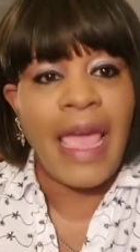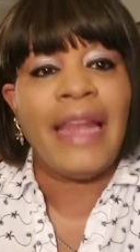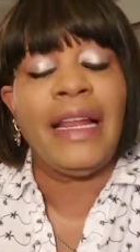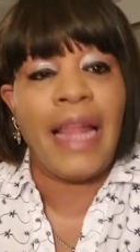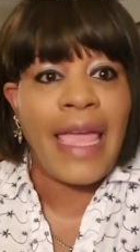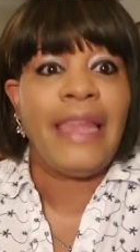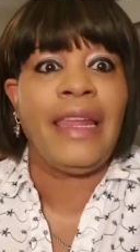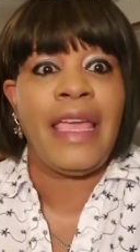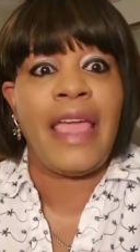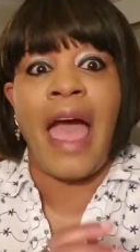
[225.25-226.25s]
And
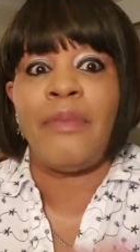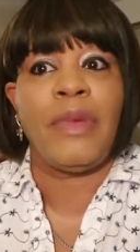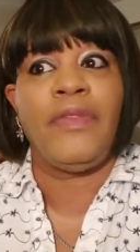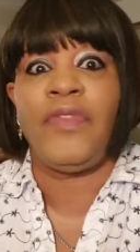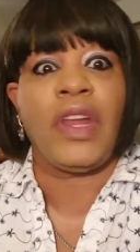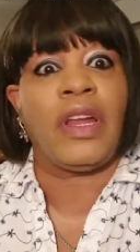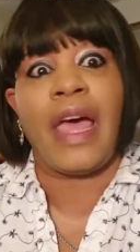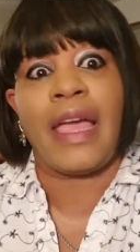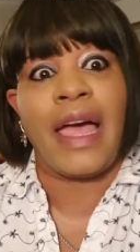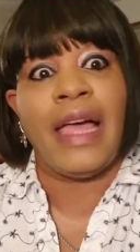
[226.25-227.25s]
lately I've been
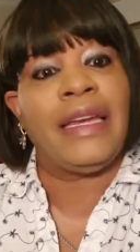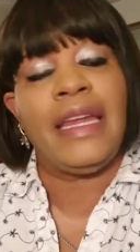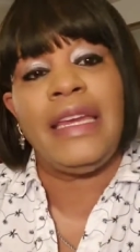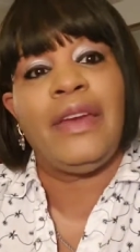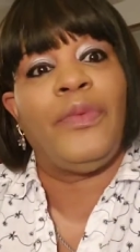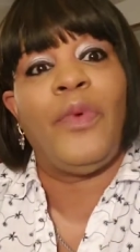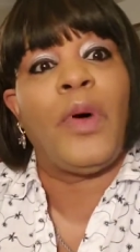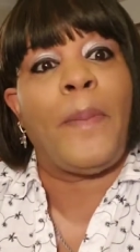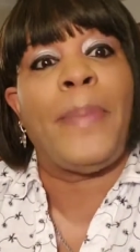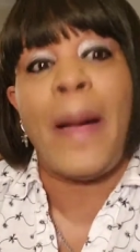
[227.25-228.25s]
feeling like I need to
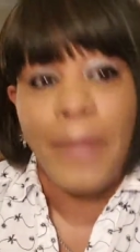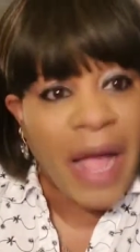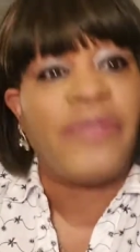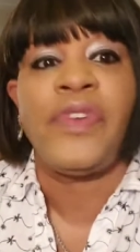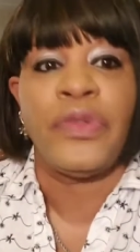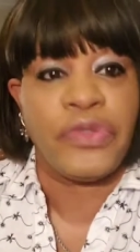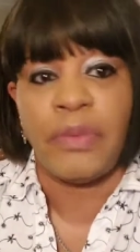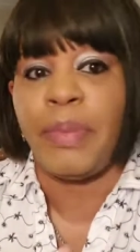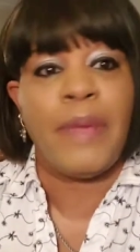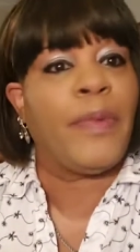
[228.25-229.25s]
want to pop off on
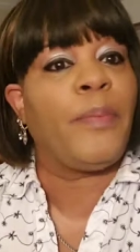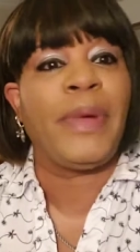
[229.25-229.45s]
some people,